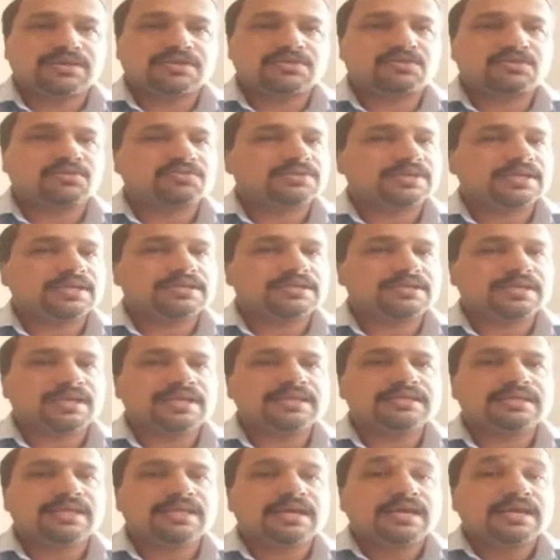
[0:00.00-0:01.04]
So she
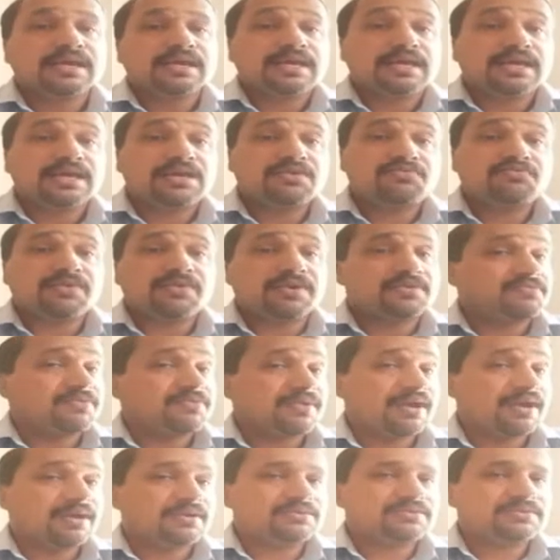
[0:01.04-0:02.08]
says, if I
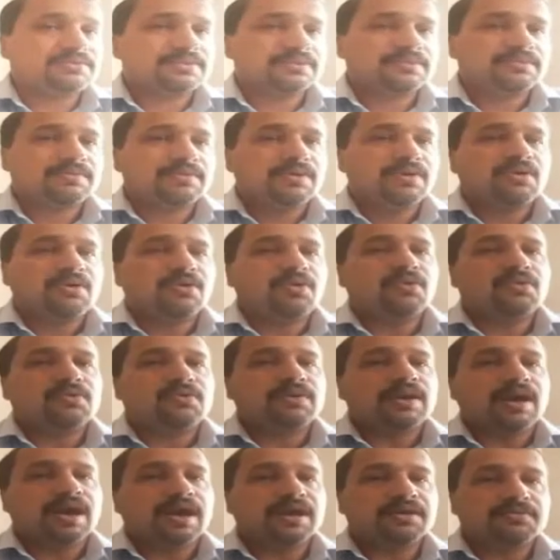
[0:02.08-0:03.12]
found
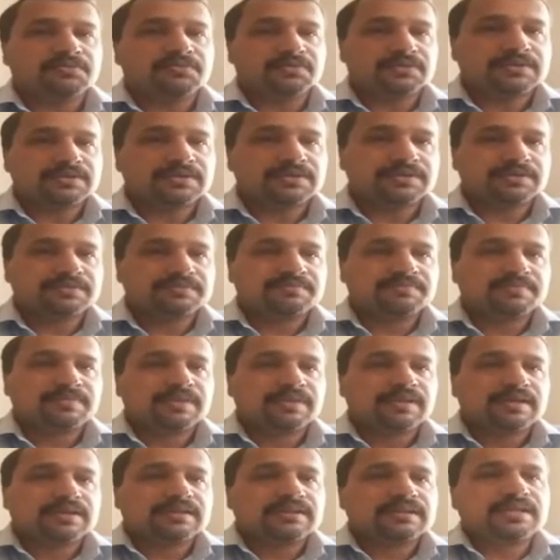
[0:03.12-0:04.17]
or I would.
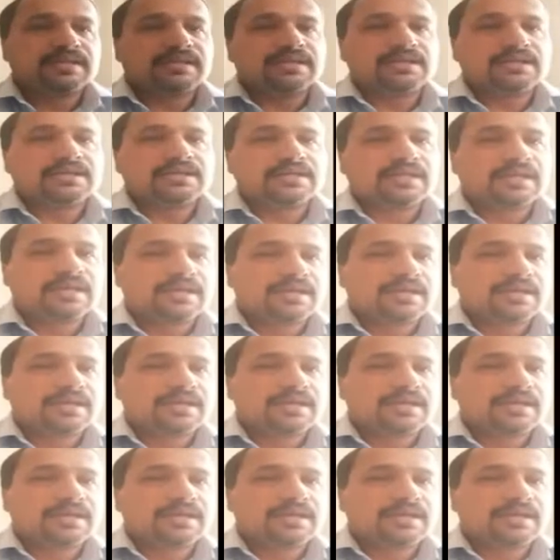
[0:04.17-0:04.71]
Then